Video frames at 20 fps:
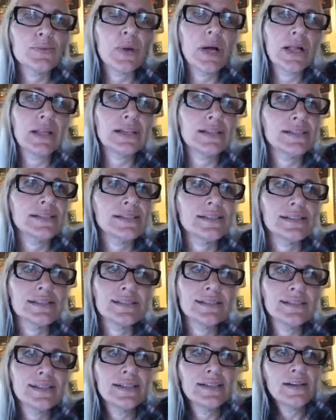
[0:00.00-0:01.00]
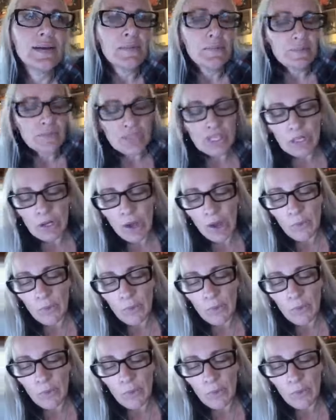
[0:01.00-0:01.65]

well as you know,